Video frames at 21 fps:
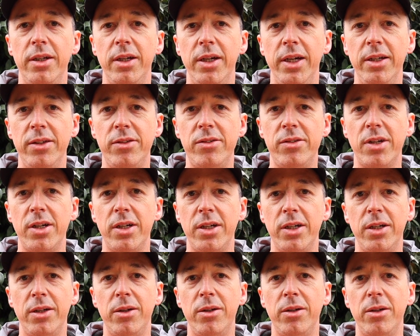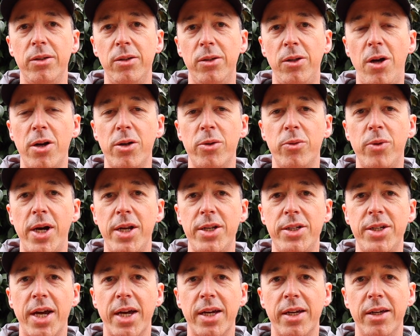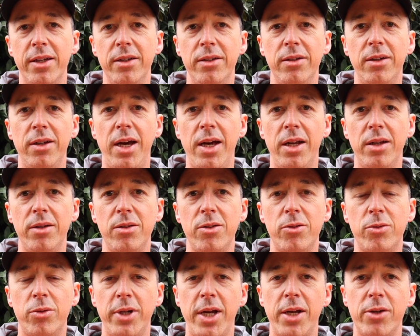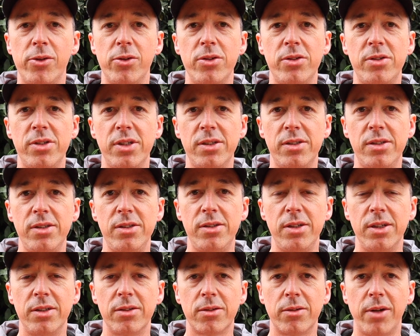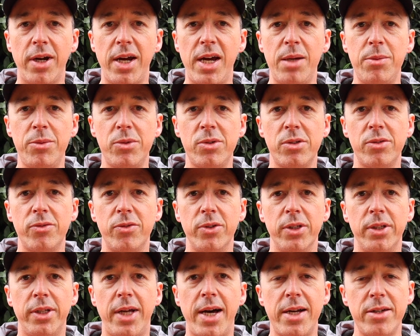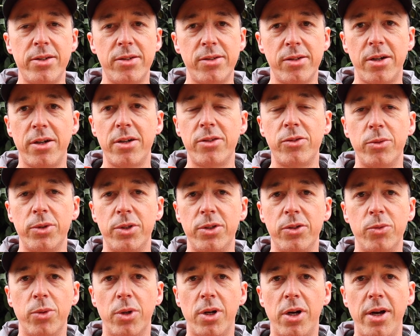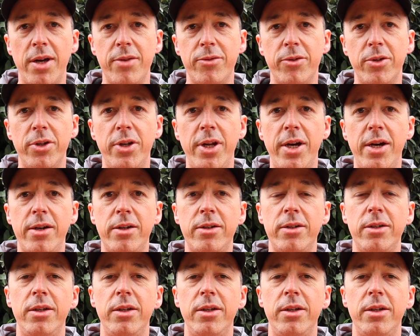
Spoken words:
It's a lighter weight jacket at 366 grams for the large size, which is what I have on now.